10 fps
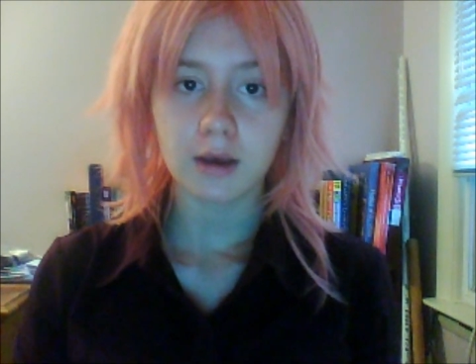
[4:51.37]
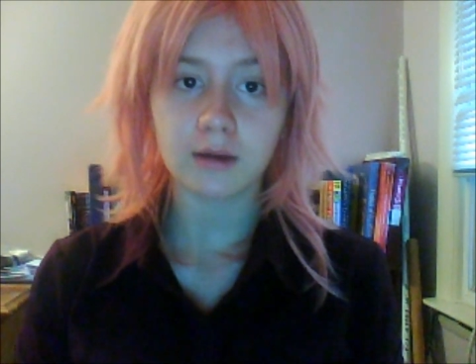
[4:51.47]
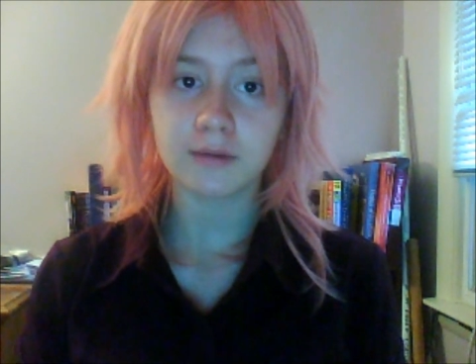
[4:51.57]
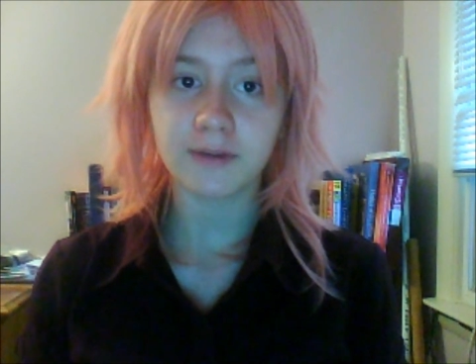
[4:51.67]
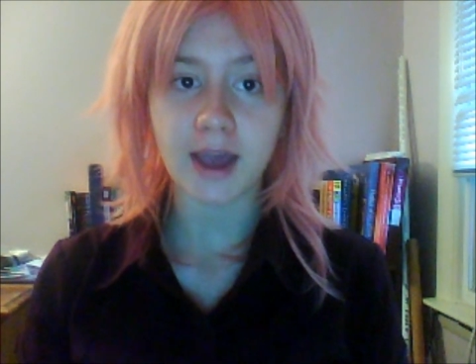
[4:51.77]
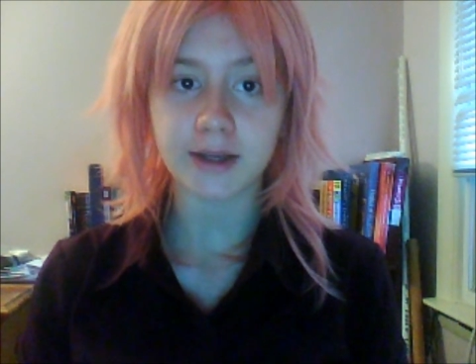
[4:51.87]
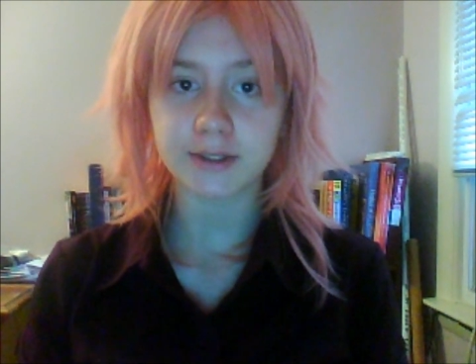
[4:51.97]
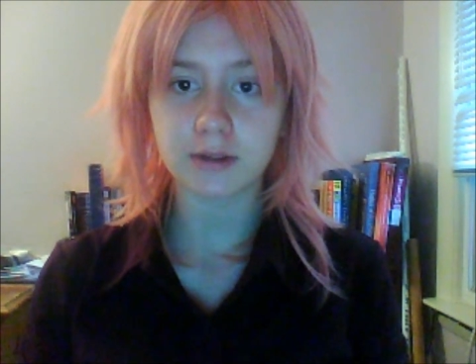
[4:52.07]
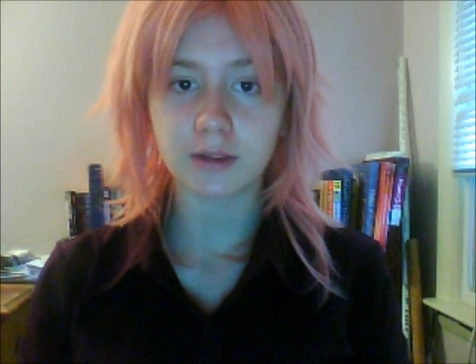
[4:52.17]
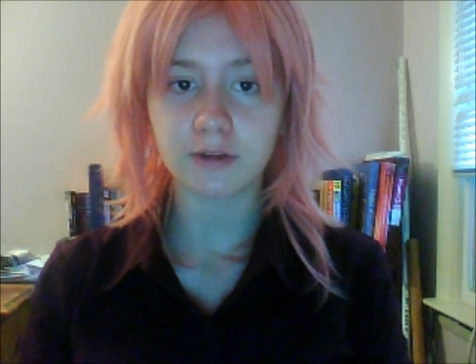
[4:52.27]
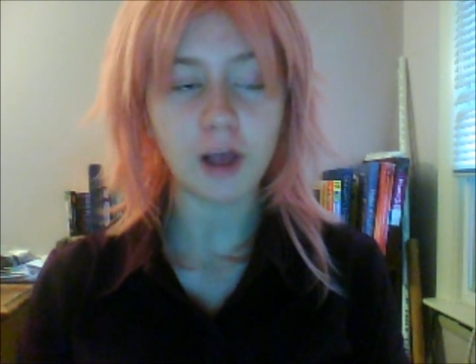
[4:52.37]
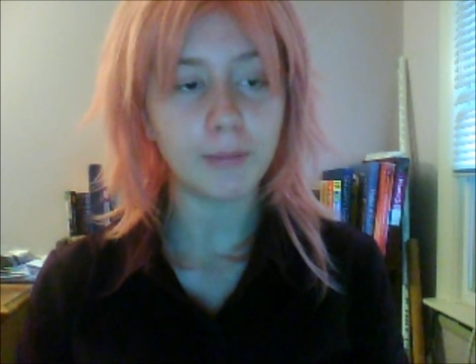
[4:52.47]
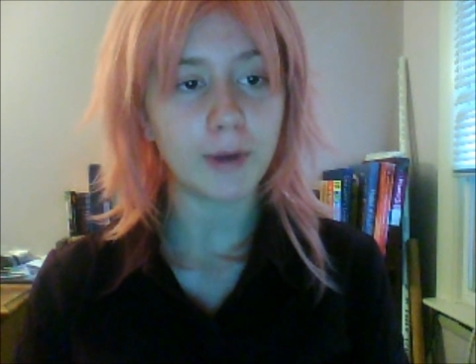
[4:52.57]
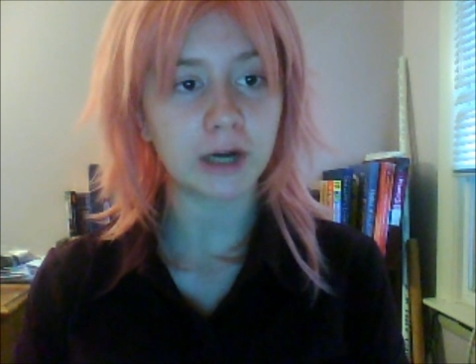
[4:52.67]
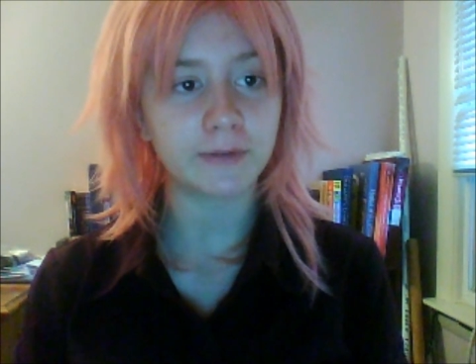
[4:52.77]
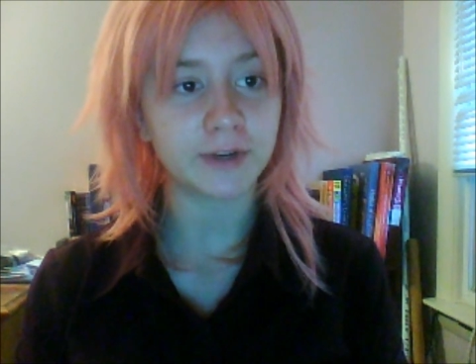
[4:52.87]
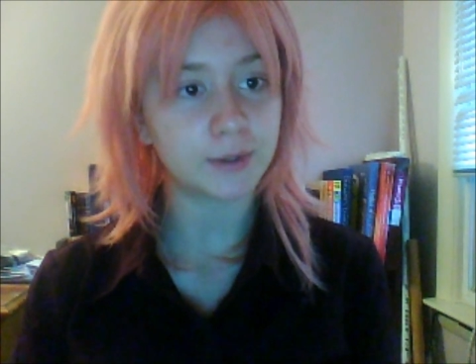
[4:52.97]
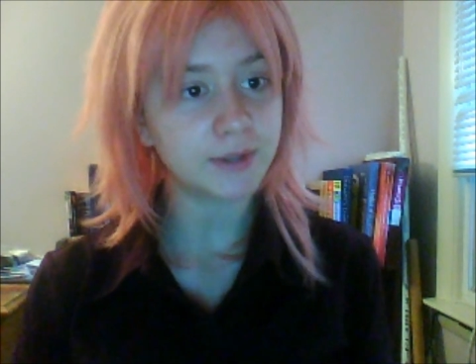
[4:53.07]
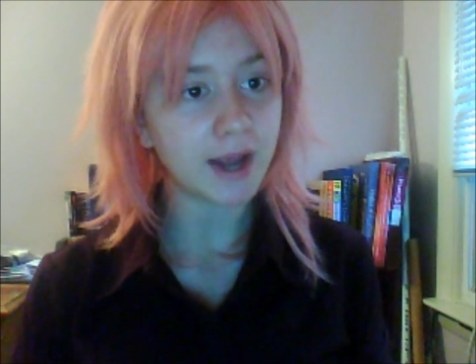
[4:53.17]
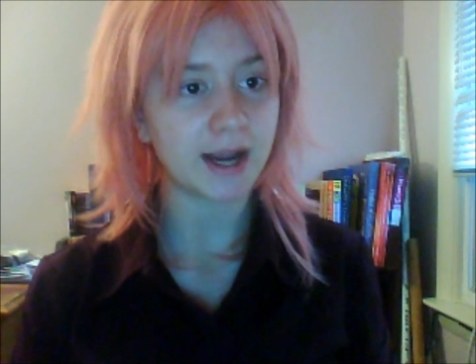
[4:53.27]
In fact, they're all part of a
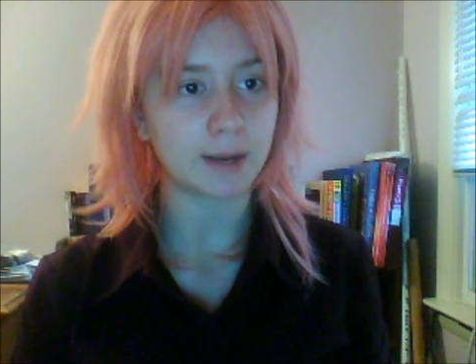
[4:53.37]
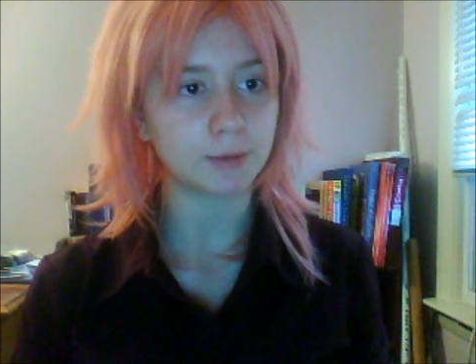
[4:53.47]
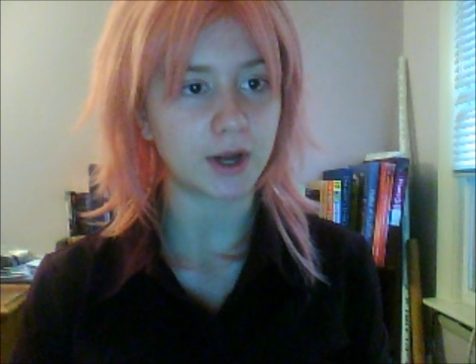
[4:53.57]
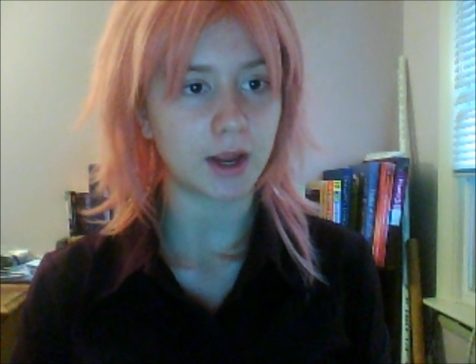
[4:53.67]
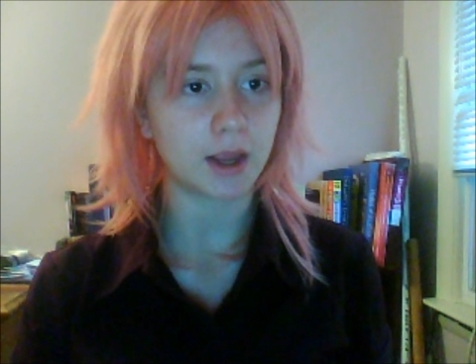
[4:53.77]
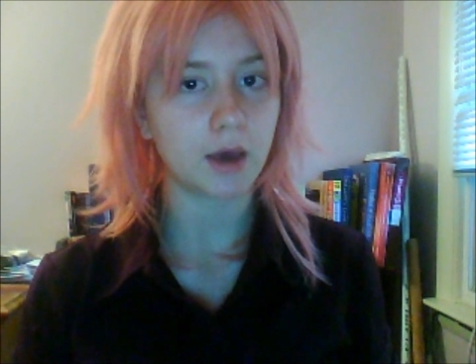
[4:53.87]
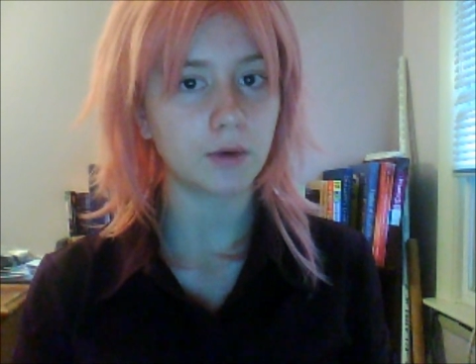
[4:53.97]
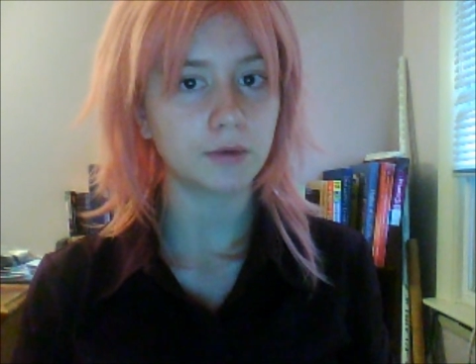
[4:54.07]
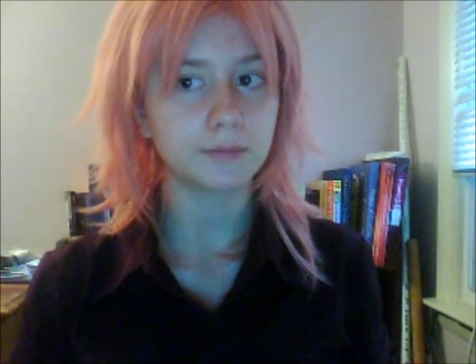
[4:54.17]
new diet I'm trying out.